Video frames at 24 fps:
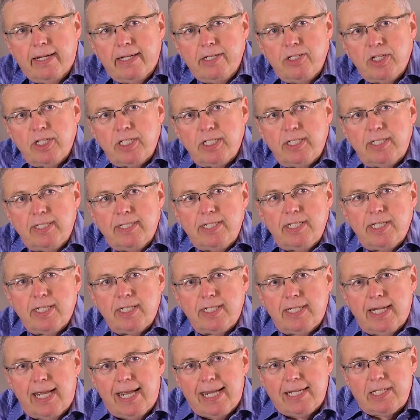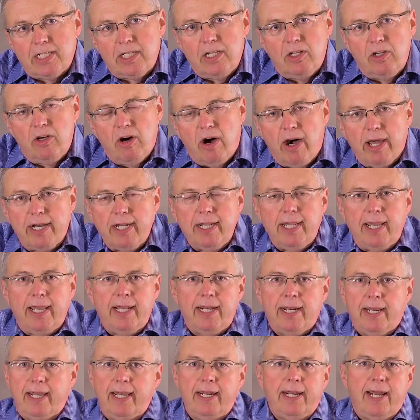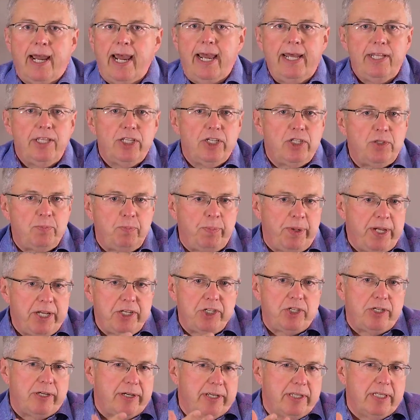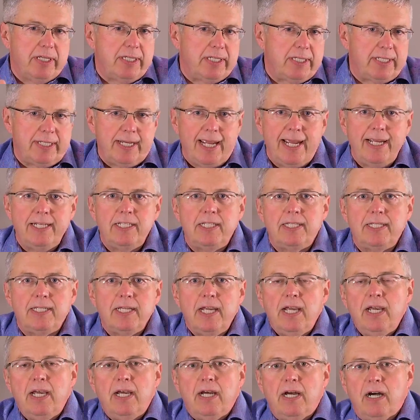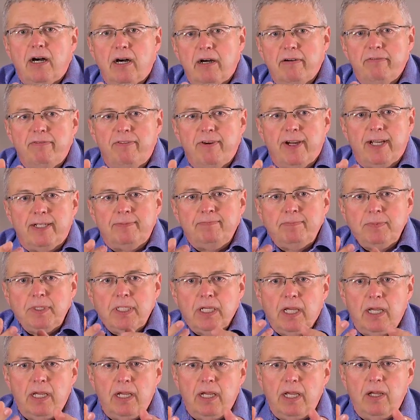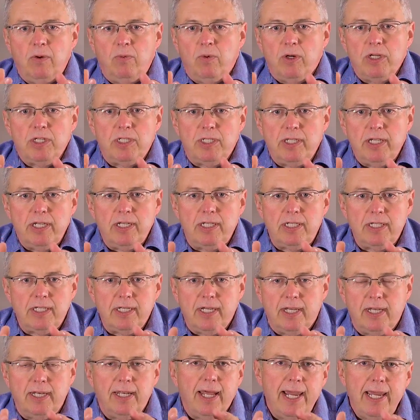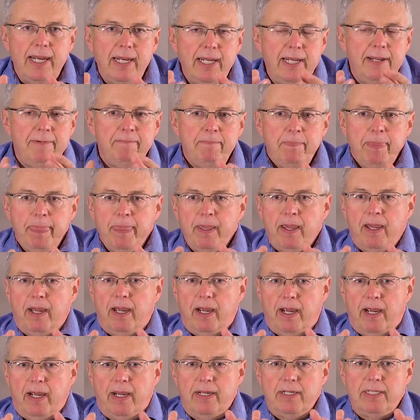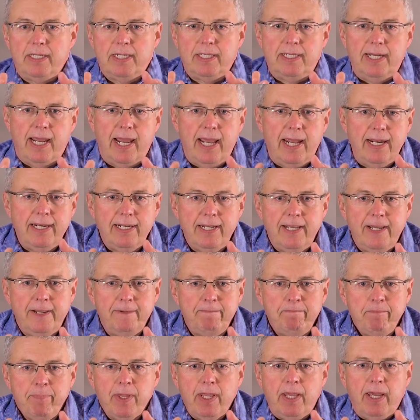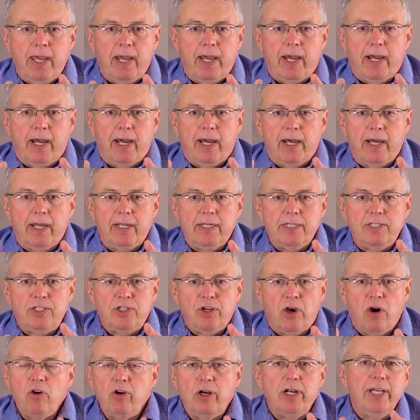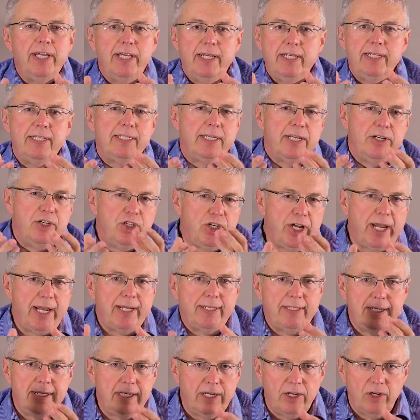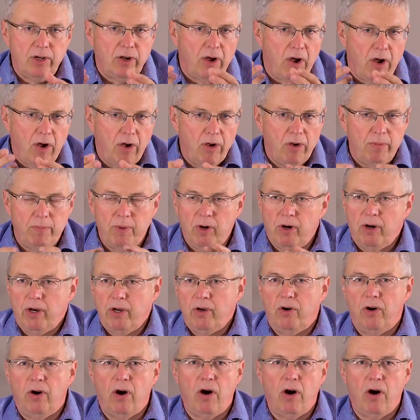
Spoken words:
just asking God. And I had this picture, this sense of it was this lady standing totally dejected in a home. Her